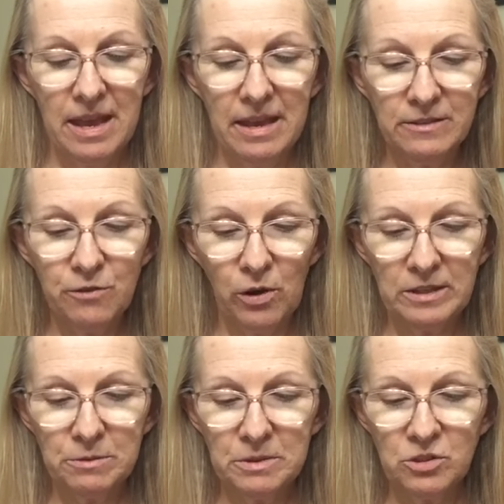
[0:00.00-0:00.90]
His
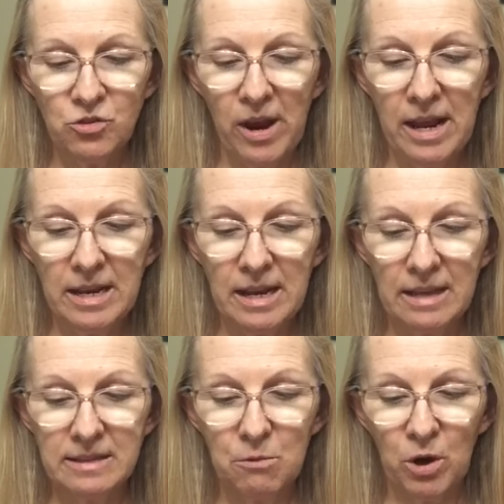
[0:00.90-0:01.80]
voice was strained
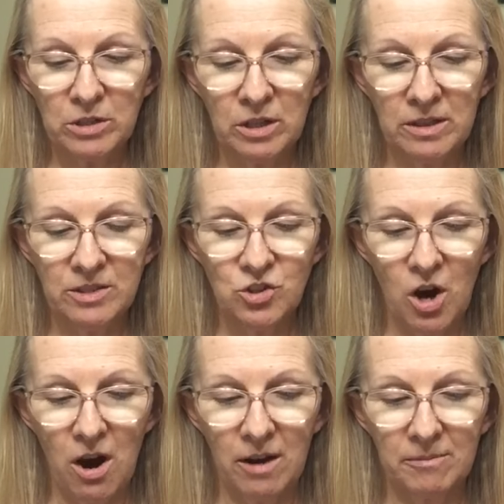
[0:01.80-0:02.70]
as he worked on the
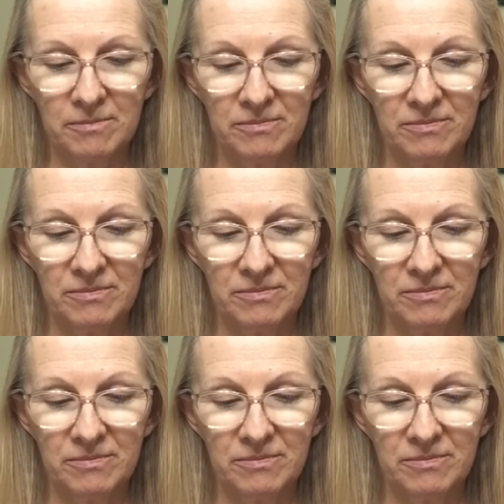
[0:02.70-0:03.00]
jar.